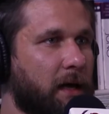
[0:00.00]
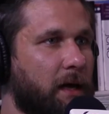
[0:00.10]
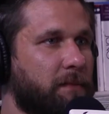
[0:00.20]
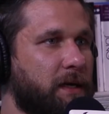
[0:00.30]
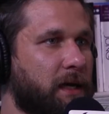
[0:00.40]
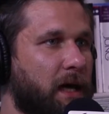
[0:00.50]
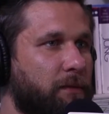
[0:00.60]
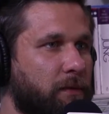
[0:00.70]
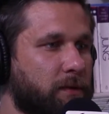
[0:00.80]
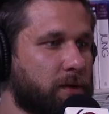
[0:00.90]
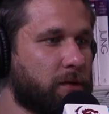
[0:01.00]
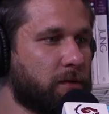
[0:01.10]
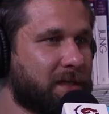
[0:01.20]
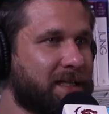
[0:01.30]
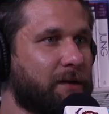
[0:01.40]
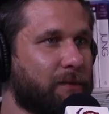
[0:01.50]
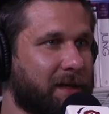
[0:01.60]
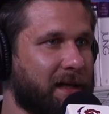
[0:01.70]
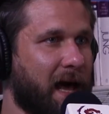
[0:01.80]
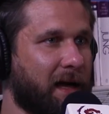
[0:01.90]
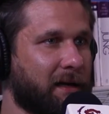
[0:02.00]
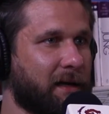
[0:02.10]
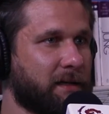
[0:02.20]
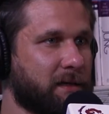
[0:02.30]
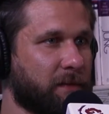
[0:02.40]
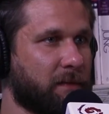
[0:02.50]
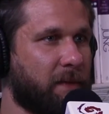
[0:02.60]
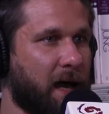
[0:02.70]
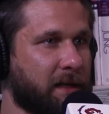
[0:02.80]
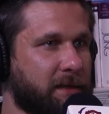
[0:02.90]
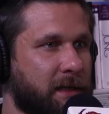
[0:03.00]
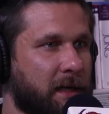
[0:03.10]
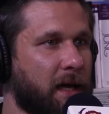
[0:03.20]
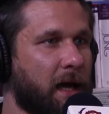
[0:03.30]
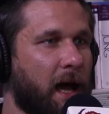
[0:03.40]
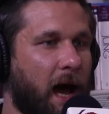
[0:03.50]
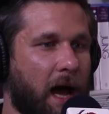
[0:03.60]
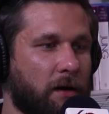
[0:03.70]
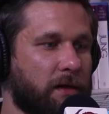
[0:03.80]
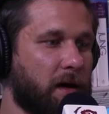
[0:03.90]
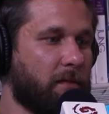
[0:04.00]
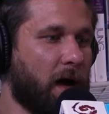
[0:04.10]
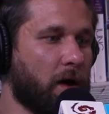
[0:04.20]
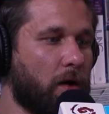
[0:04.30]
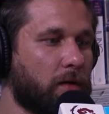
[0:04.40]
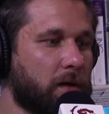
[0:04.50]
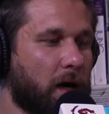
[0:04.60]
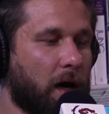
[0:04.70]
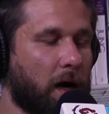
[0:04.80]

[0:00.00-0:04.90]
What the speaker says: and being able to sit with that in some capacity. I know that in my own,